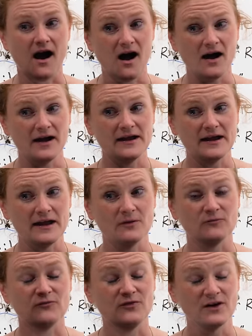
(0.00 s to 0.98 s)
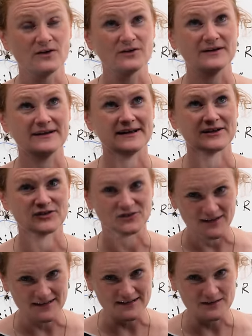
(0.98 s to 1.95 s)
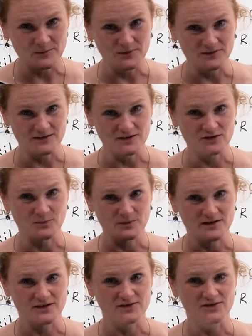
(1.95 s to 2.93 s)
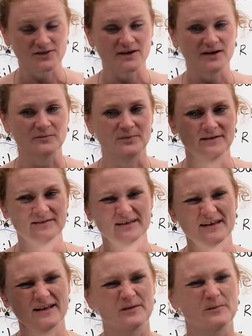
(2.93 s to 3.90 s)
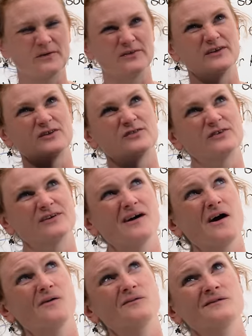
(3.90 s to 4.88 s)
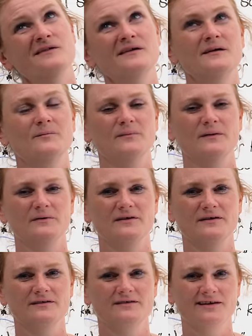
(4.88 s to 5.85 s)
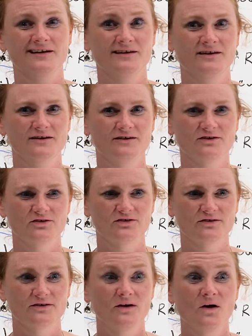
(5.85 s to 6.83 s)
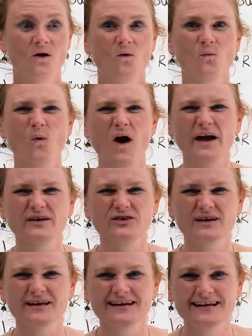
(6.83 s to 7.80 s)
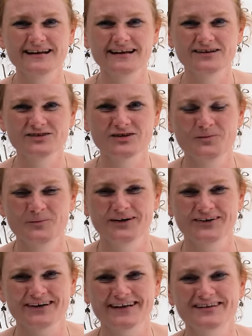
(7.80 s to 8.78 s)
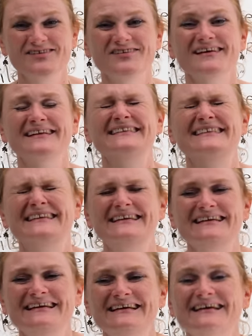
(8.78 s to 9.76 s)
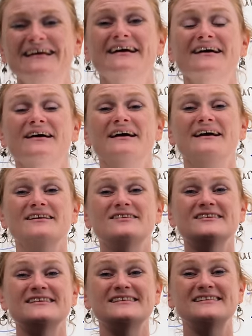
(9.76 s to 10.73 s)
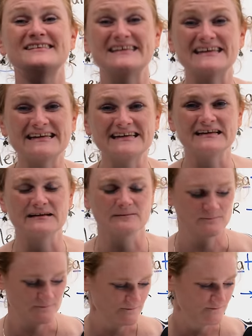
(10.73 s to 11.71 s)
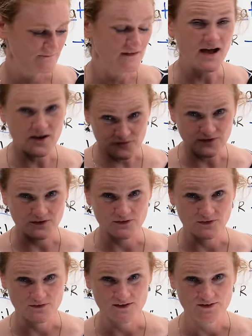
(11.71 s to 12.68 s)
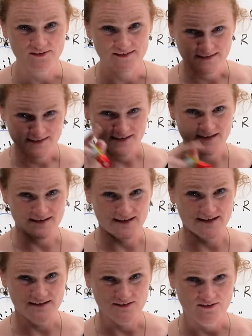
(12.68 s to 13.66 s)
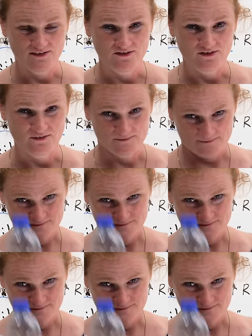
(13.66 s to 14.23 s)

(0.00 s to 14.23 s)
I am very excited about this because I've been thinking about this for, oh, maybe 10 years. Why do Canadians and Americans say D? It's a T. I found the reason and I'm going to teach you.